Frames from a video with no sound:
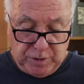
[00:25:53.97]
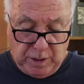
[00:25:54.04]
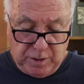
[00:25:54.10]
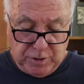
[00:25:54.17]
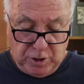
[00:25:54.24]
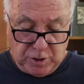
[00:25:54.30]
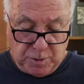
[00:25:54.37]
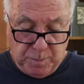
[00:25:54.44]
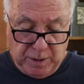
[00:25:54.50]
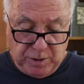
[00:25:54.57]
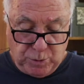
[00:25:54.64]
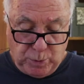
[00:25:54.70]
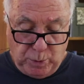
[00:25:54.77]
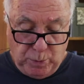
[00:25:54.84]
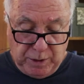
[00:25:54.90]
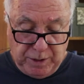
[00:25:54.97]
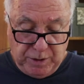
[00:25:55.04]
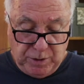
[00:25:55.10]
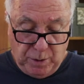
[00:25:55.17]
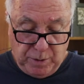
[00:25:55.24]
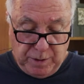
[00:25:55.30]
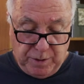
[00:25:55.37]
intelligence means we
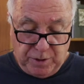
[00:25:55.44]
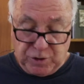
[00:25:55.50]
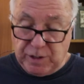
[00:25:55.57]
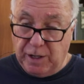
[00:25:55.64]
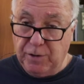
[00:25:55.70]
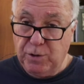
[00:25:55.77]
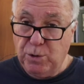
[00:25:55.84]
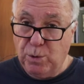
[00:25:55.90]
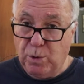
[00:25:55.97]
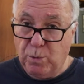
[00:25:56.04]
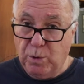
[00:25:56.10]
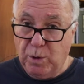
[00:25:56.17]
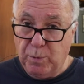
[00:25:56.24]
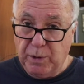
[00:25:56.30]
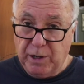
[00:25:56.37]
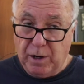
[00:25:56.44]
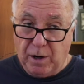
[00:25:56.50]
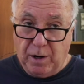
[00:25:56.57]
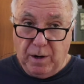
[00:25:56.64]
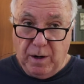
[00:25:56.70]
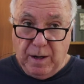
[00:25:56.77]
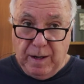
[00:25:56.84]
really don't understand who or what we
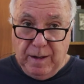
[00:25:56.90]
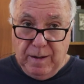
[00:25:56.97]
are.